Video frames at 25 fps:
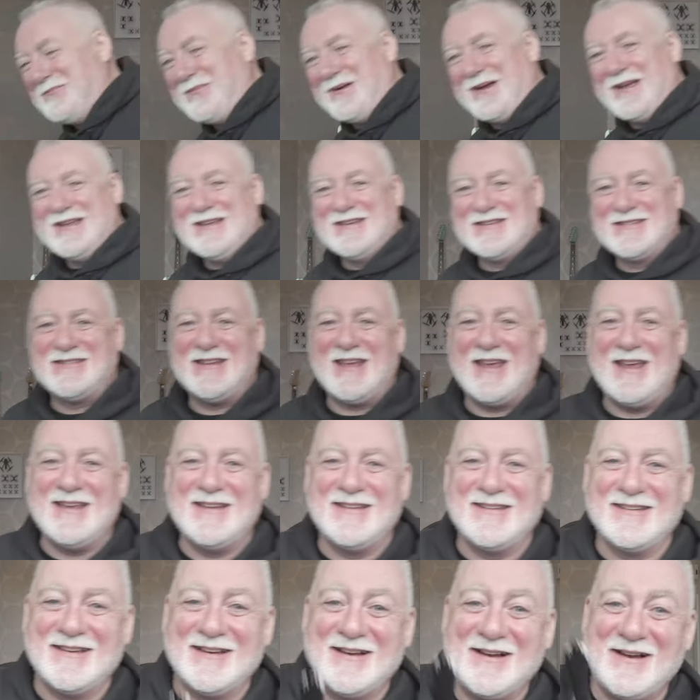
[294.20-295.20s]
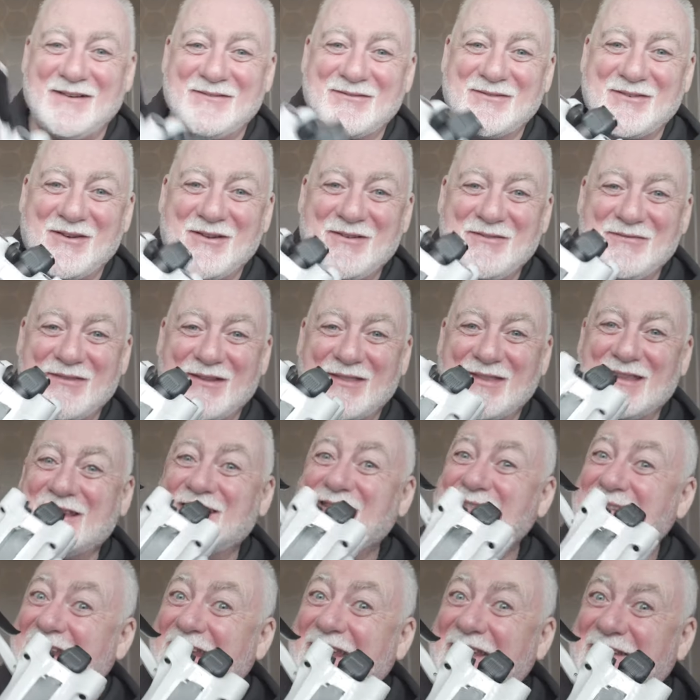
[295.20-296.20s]
But instead, I've gone for the
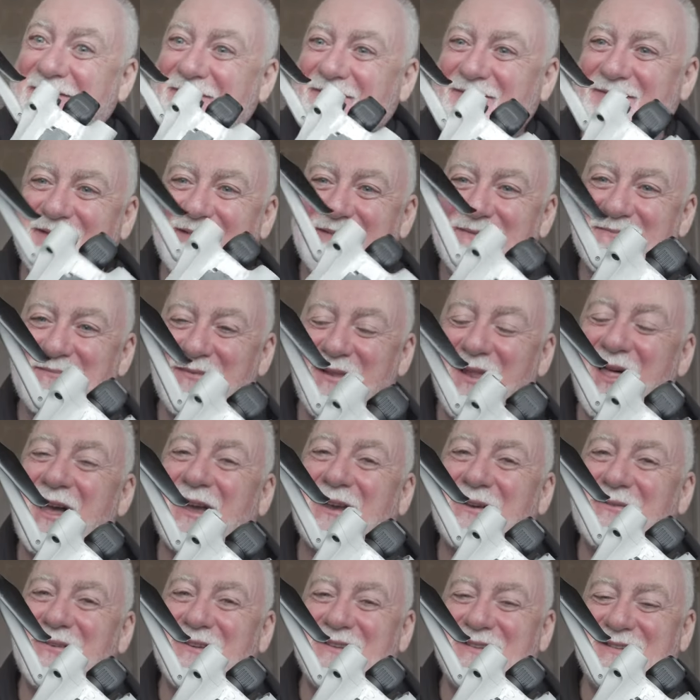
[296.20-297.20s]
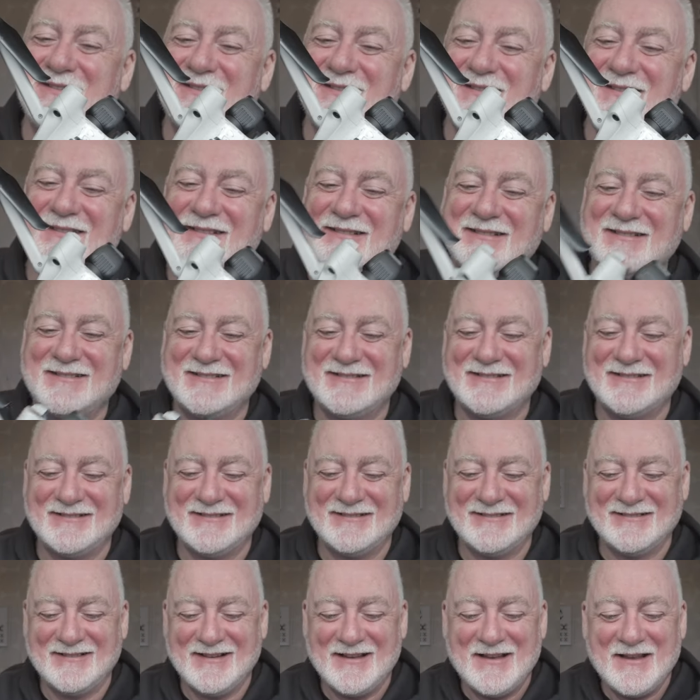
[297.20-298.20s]
safe black ones.
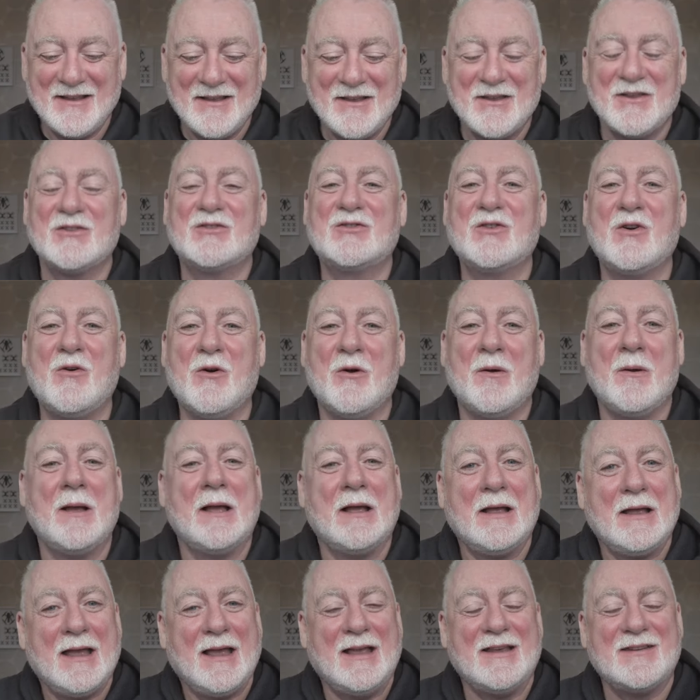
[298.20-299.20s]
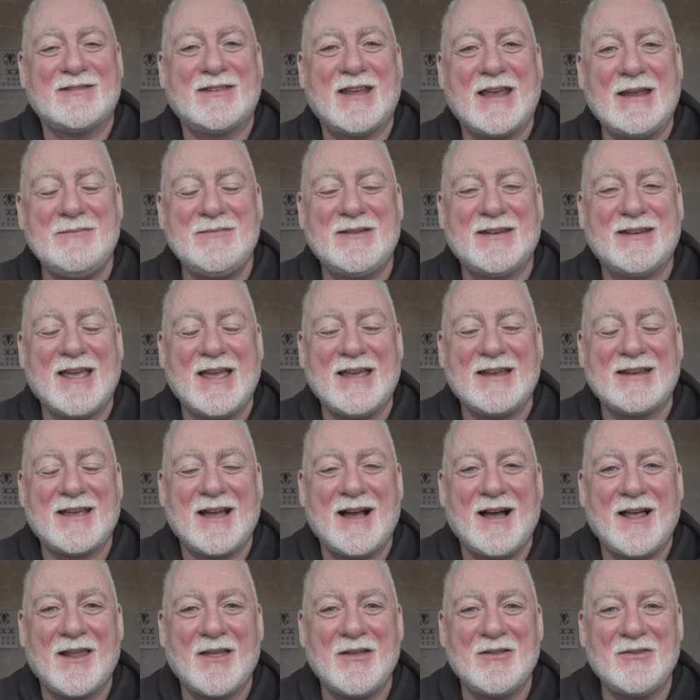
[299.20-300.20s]
So it's time to get
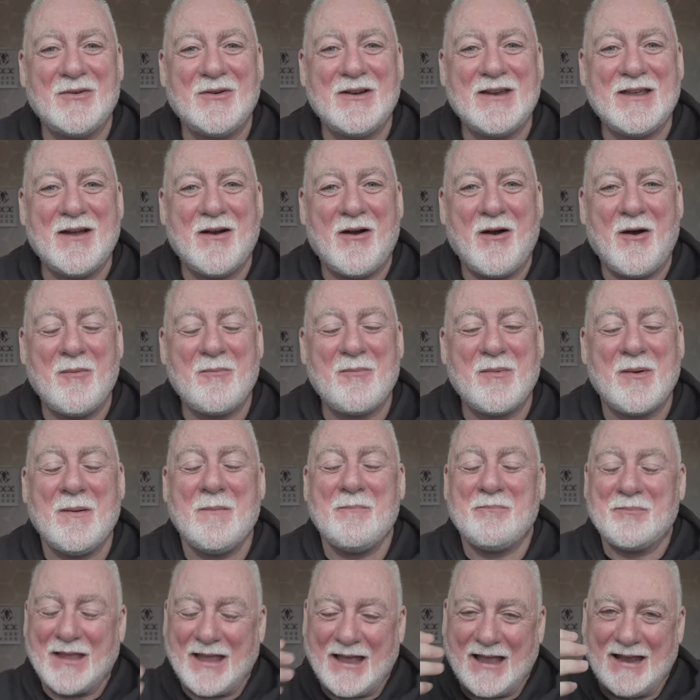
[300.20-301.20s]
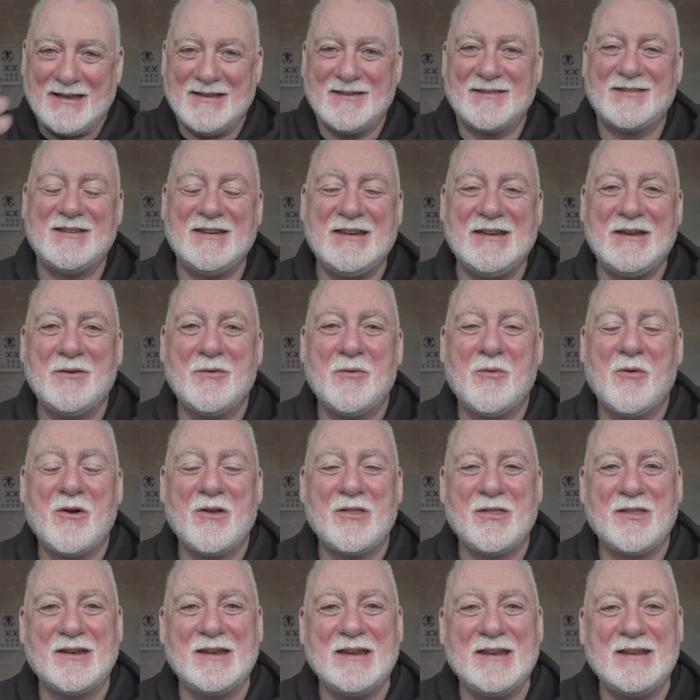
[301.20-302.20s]
Caledonia up and see
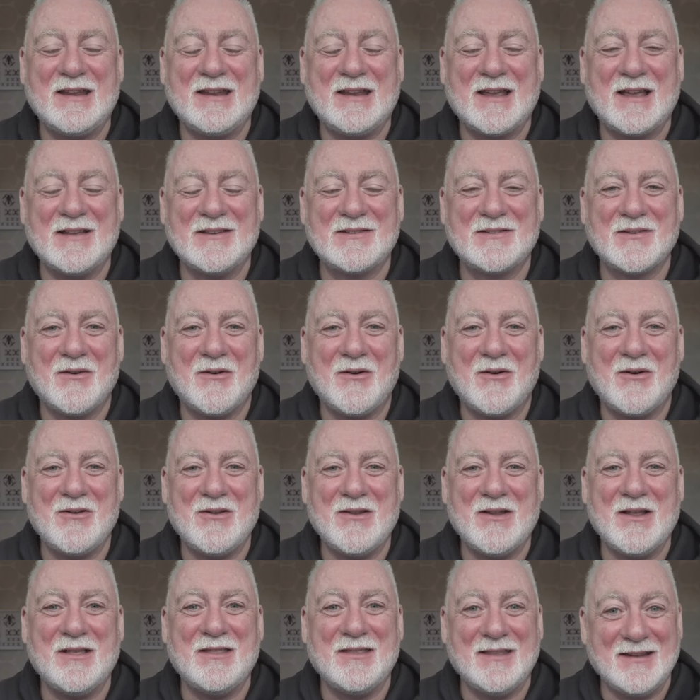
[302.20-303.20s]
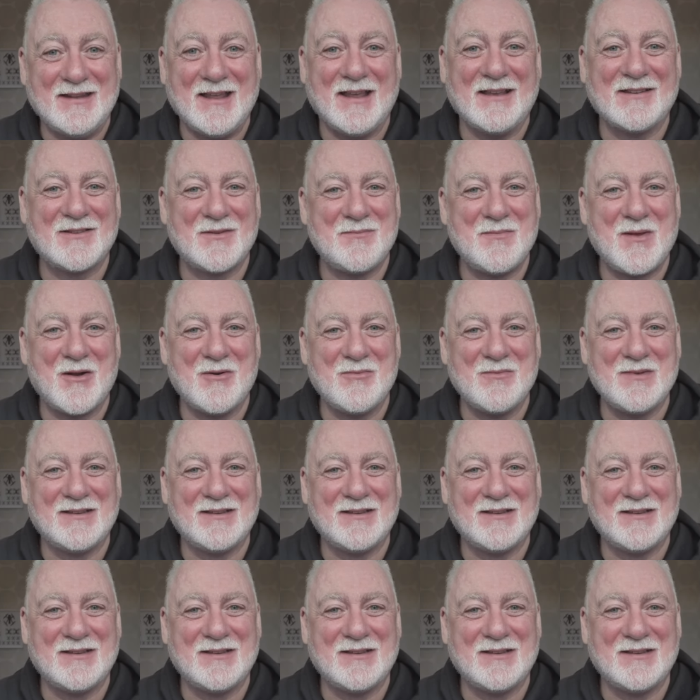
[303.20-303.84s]
what the reading is on the decibel